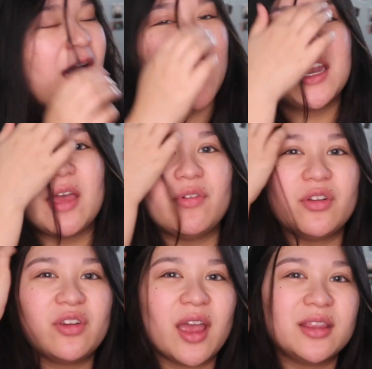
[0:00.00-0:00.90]
I never
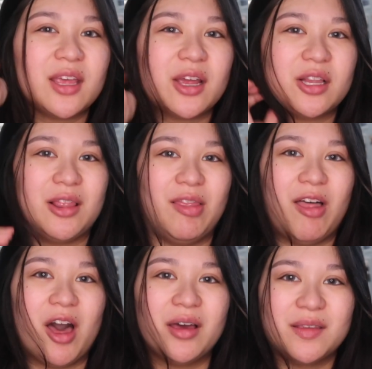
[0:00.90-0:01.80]
tried their
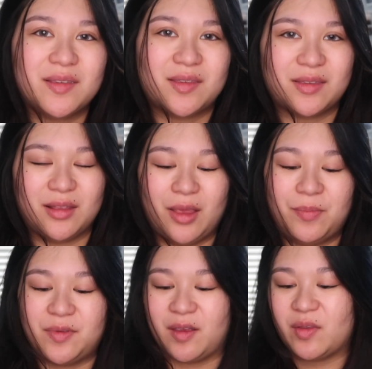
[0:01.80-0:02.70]
Luxe
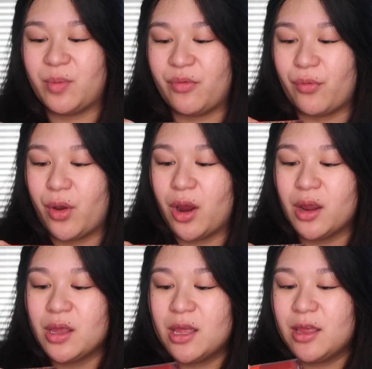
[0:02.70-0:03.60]
lipsticks before,
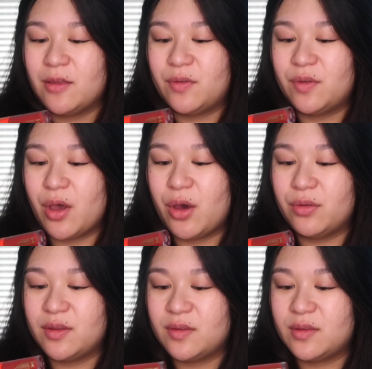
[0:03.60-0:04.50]
so
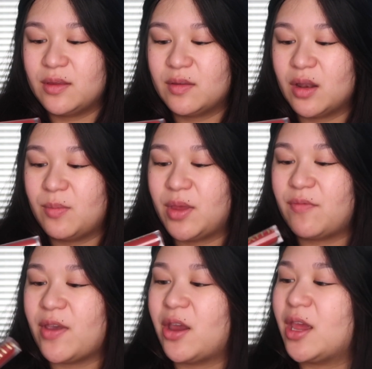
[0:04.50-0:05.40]
this is going to be
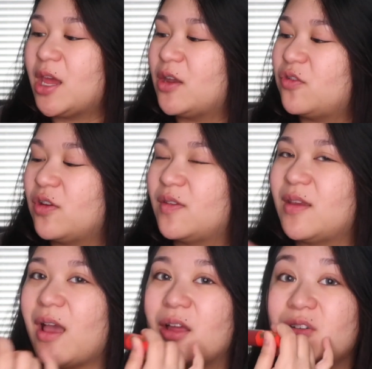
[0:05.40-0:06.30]
very
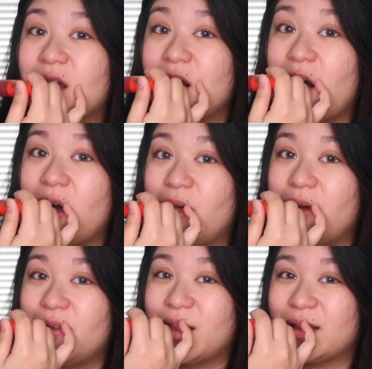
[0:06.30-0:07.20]
interesting. I tried
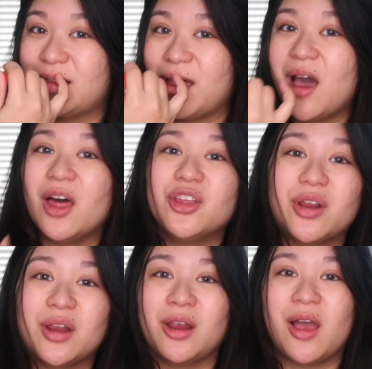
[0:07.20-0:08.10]
all like the
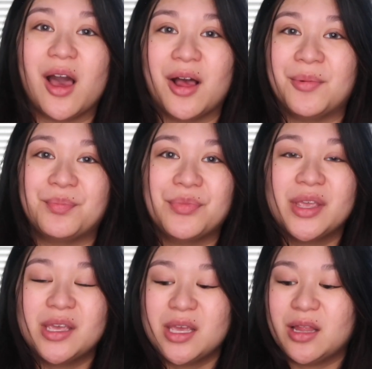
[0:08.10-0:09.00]
other um,
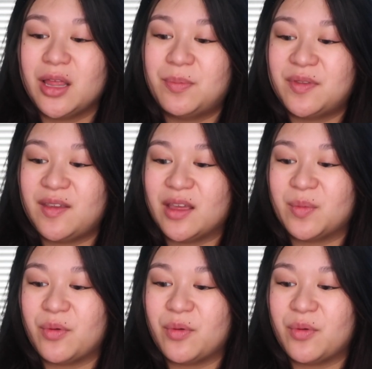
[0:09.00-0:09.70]
lipsticks